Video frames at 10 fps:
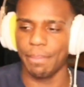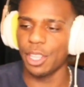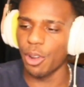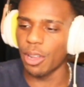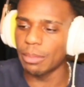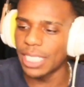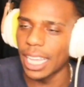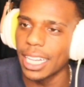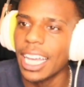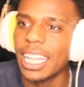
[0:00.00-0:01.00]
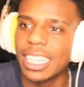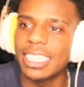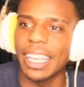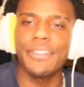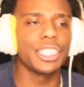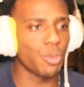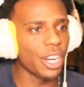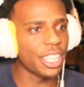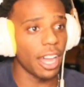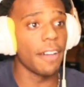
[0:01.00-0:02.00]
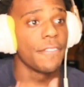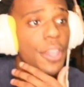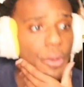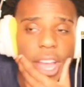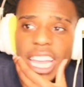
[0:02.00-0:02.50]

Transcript: You know what I'm saying? Let's see if it's worth a view.